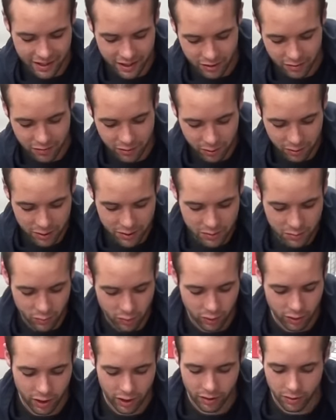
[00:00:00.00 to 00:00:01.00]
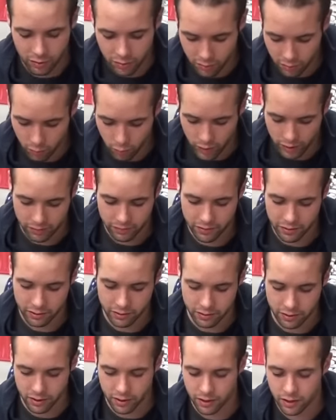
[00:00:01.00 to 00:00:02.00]
you focus more on what
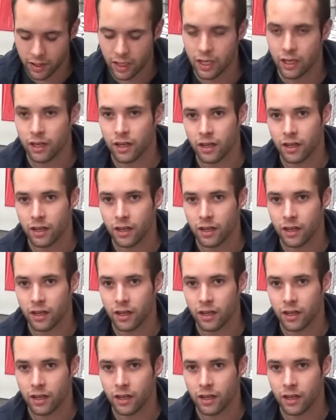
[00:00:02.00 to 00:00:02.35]
feels good